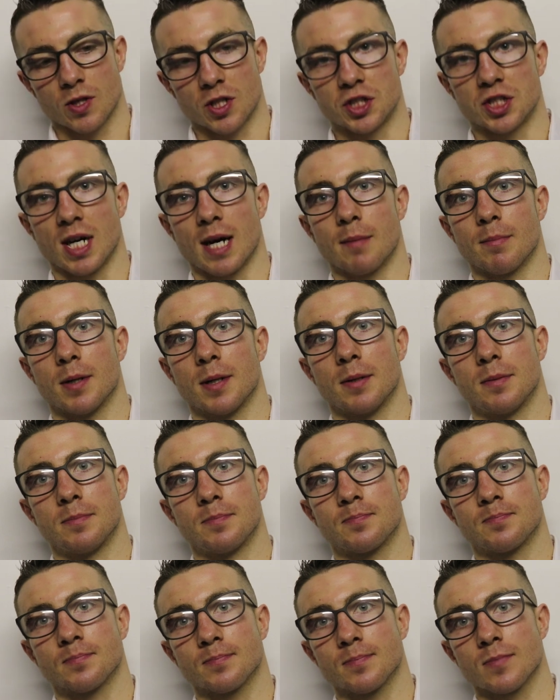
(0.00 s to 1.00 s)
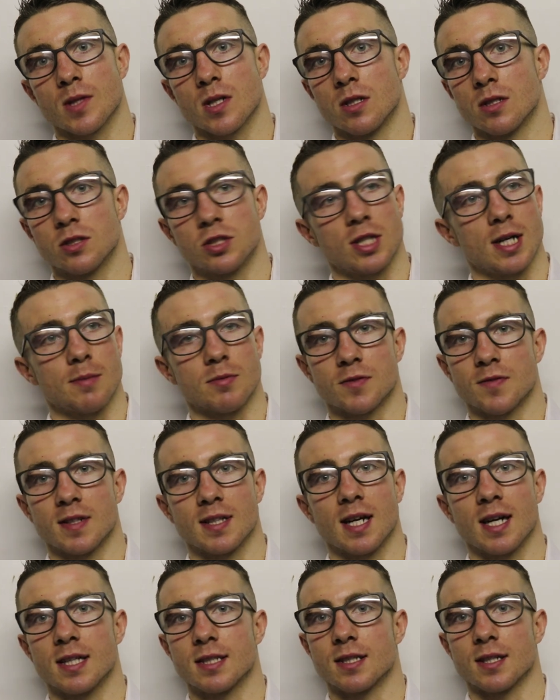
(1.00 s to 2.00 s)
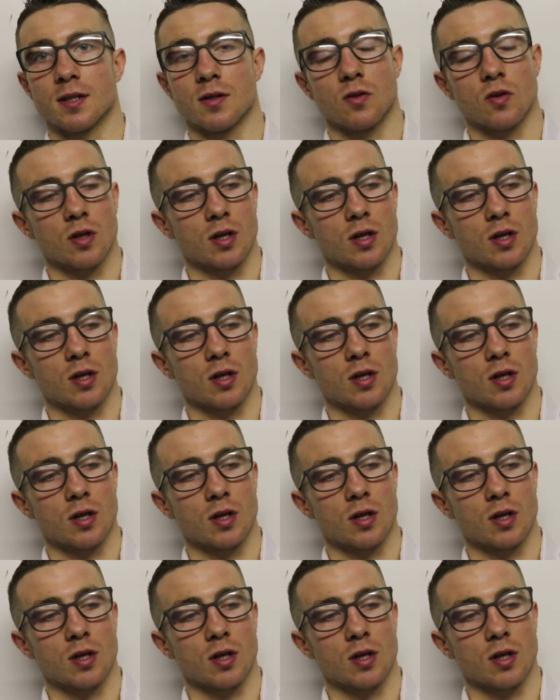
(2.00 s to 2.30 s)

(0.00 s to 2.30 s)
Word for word: The jab. Yeah. The jab was fantastic.